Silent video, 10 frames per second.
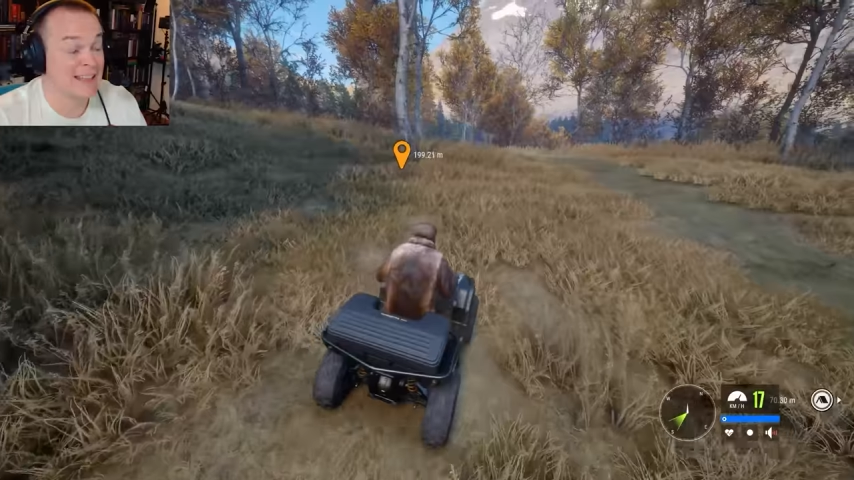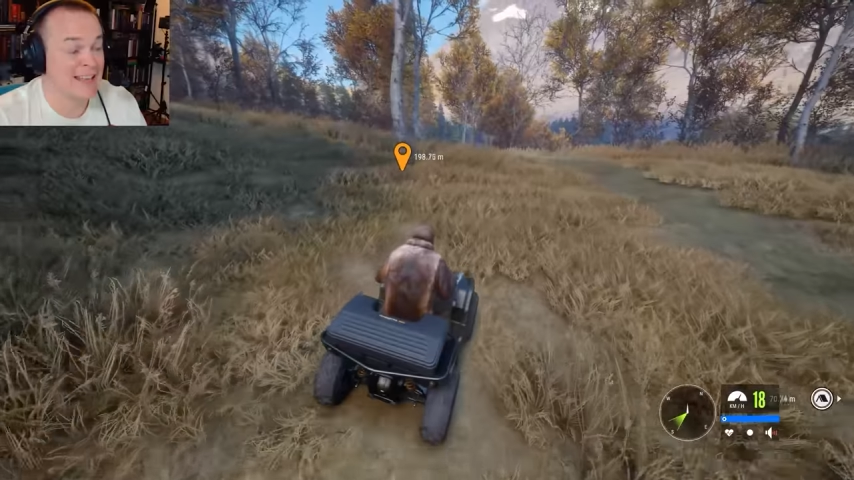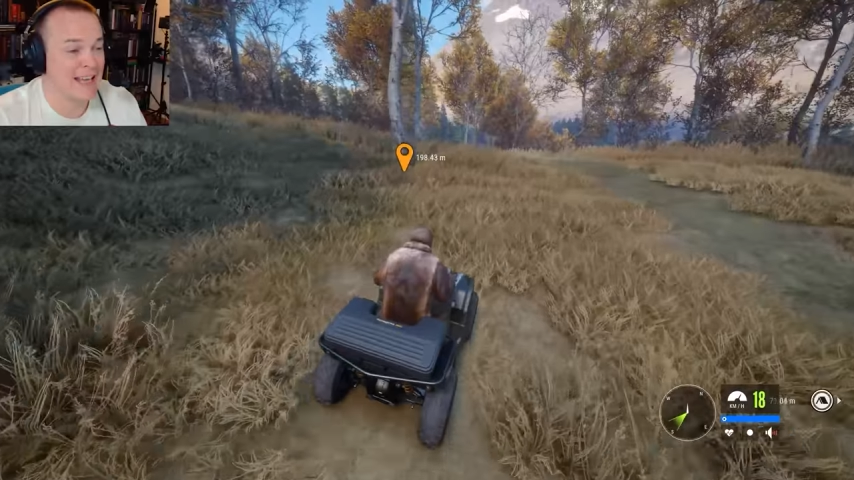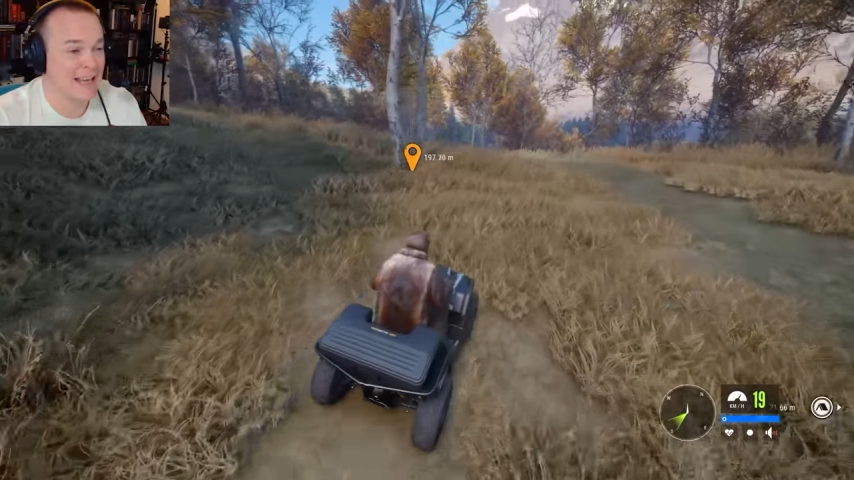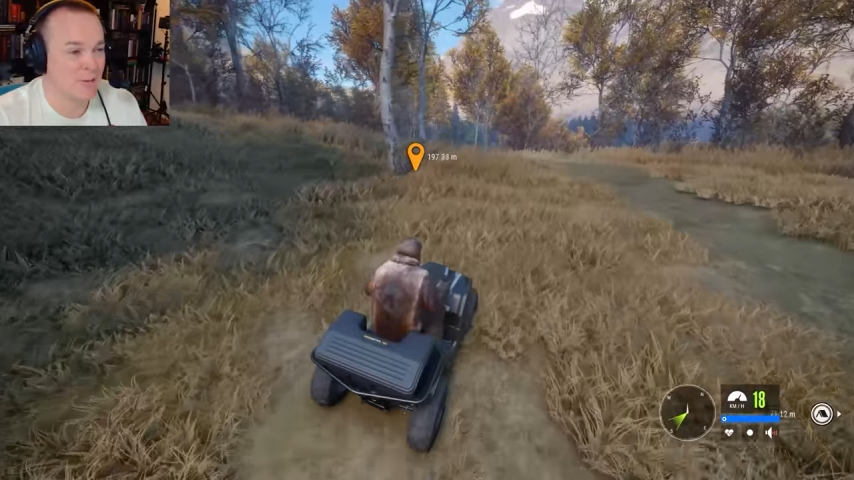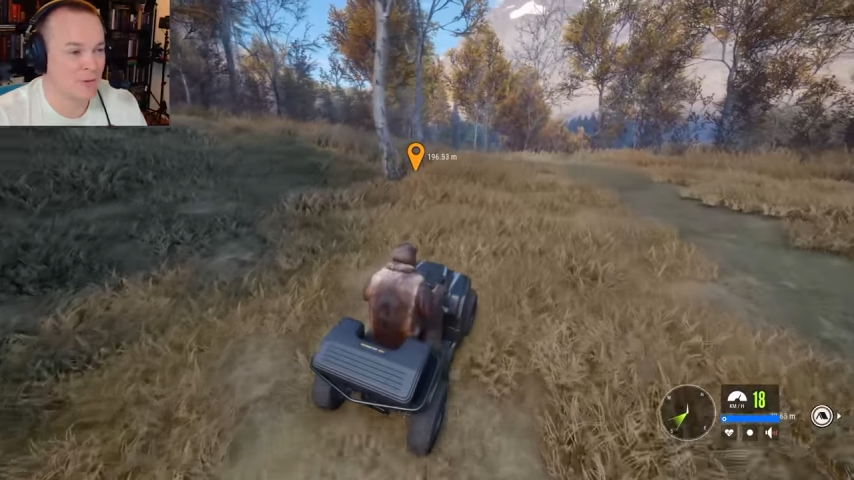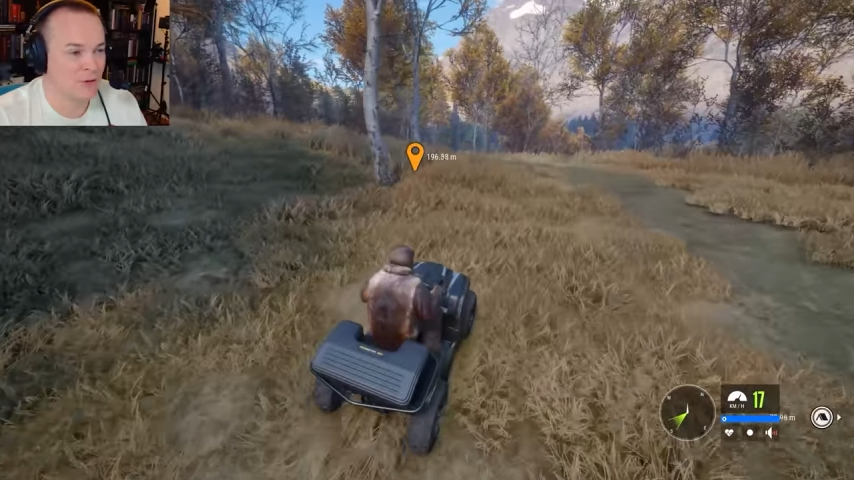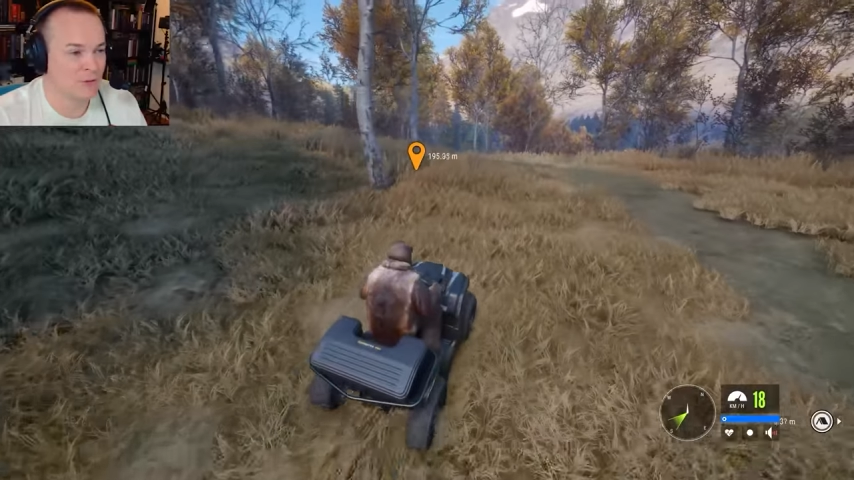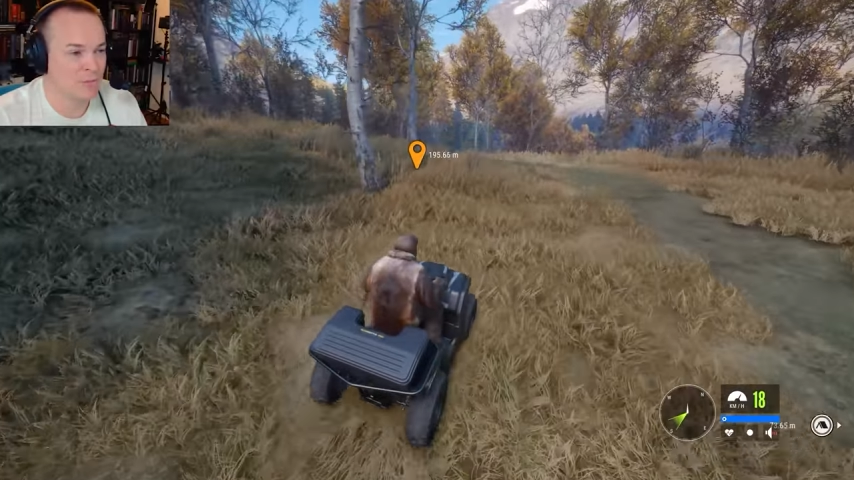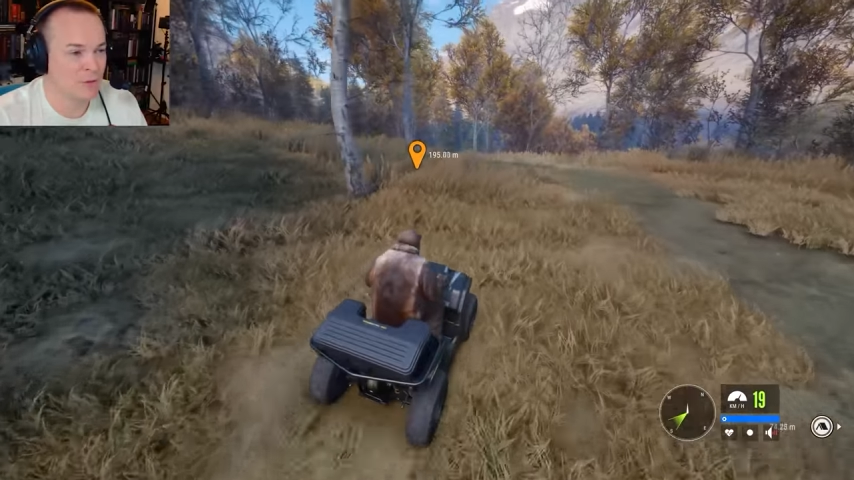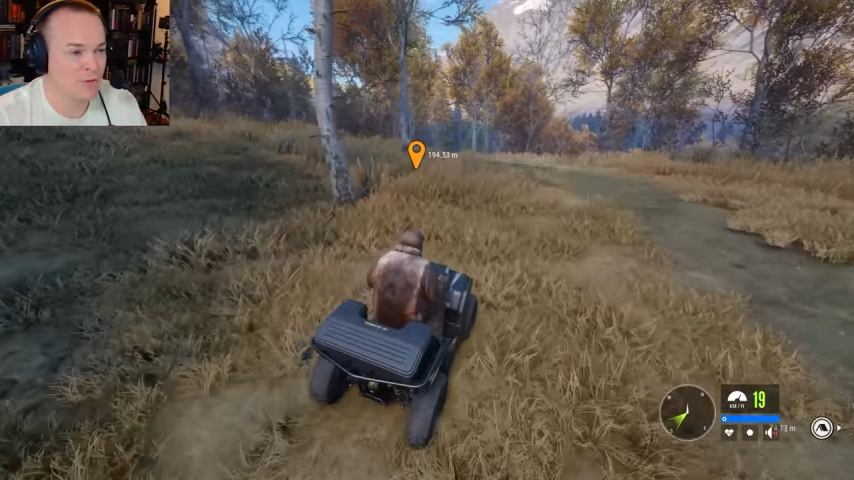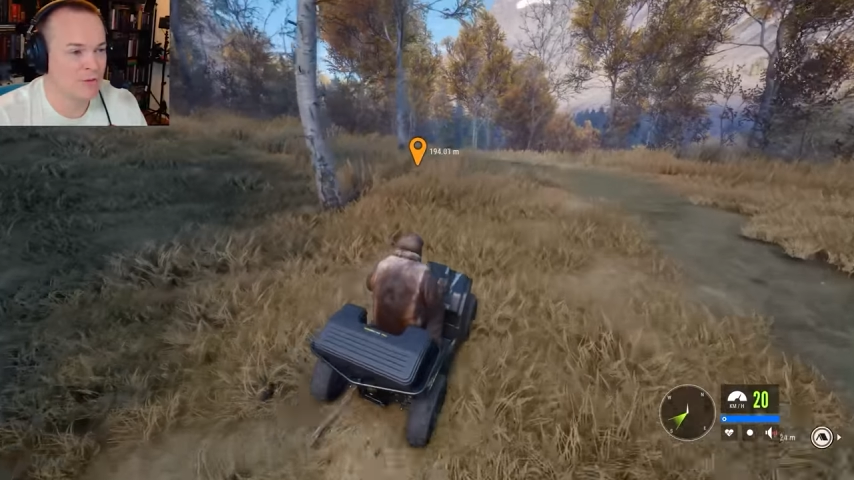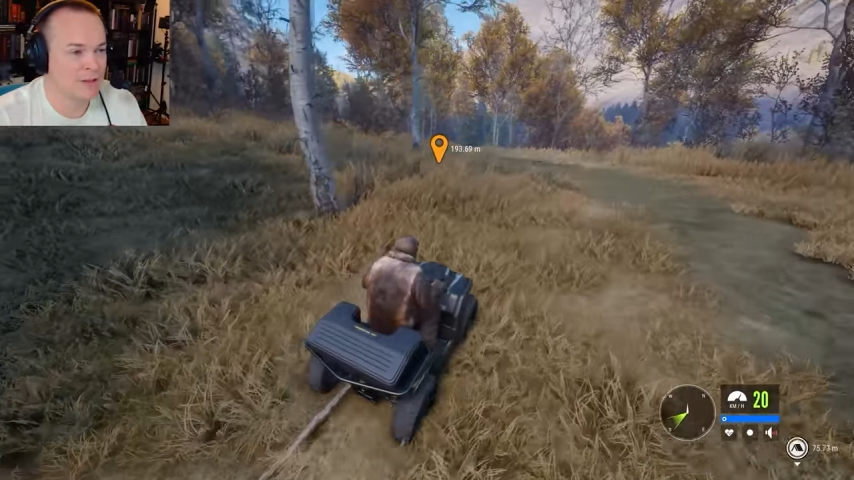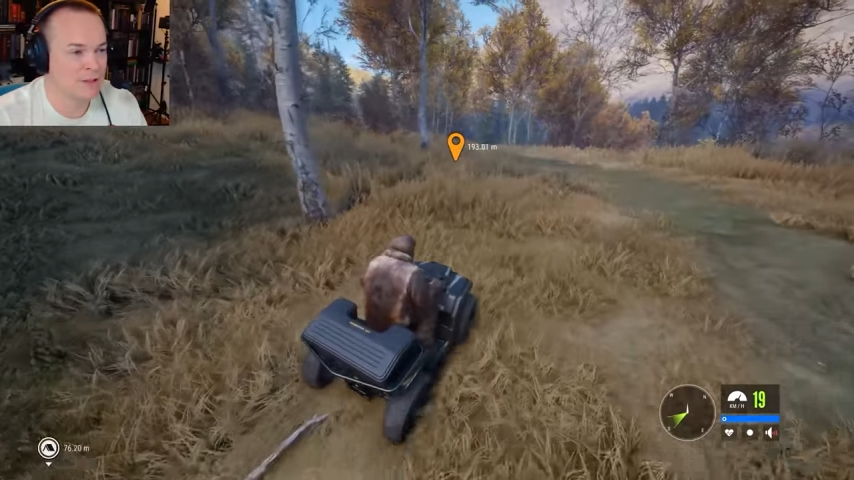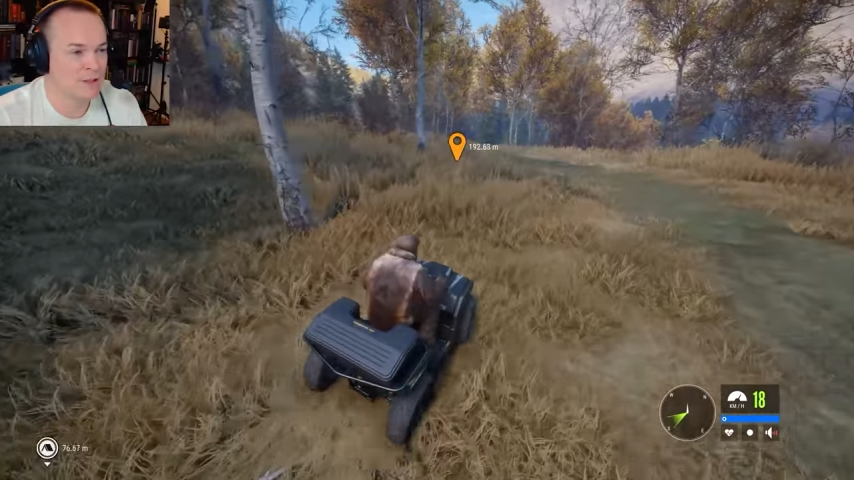the animals move
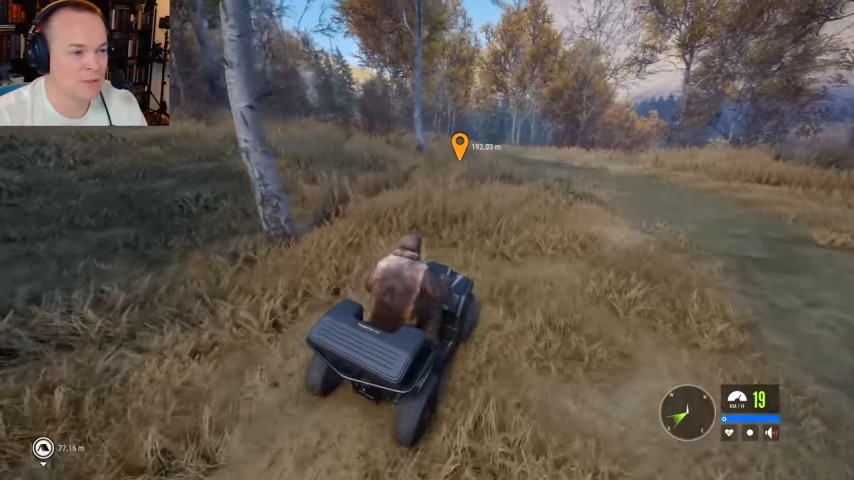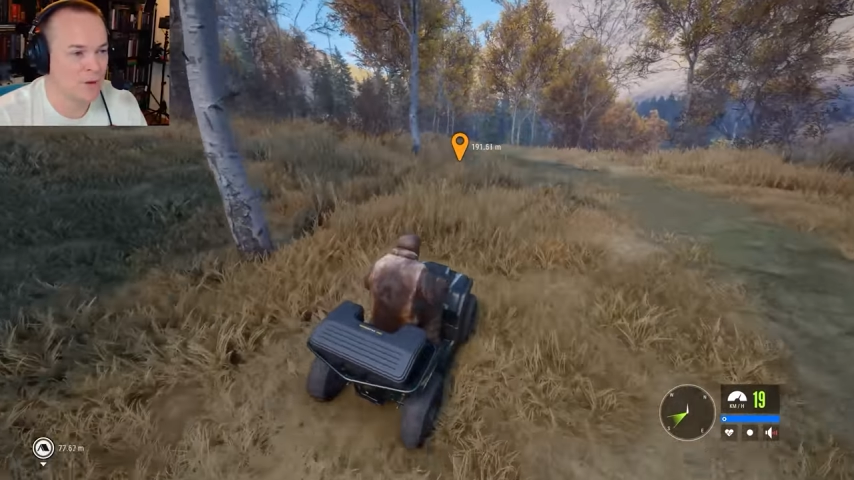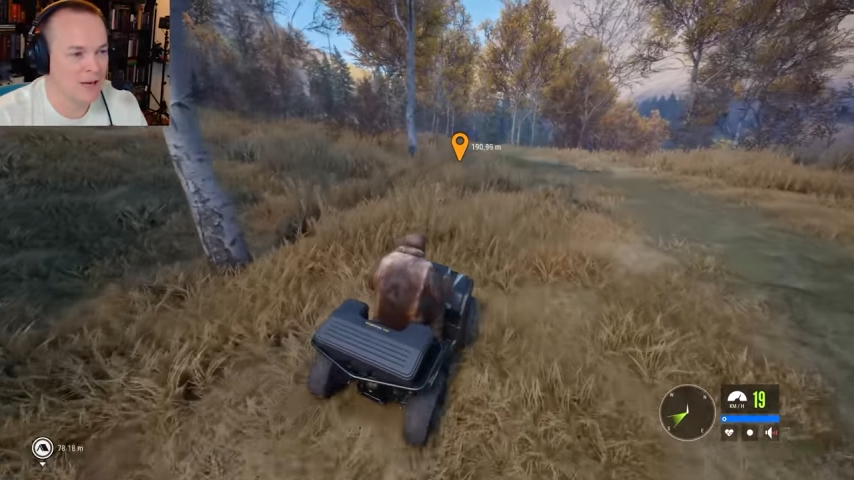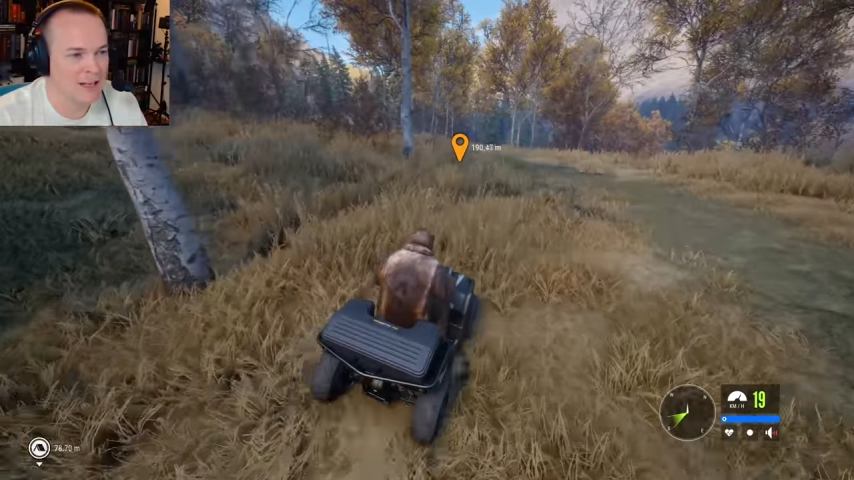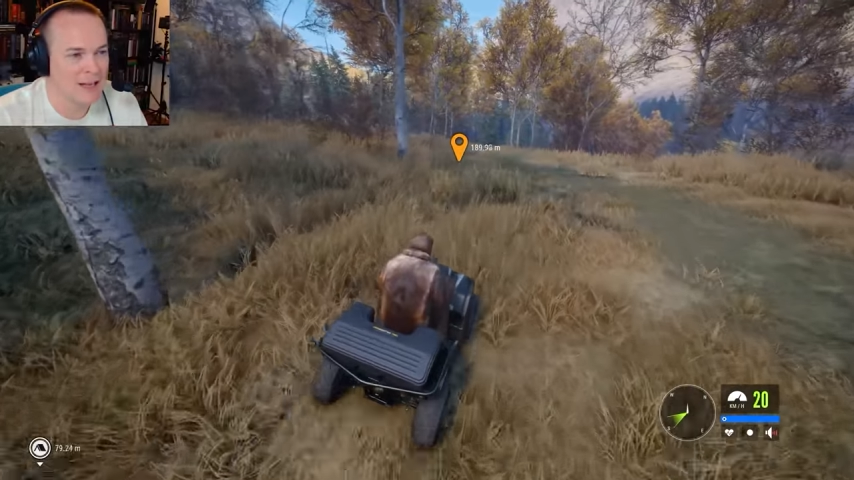into what I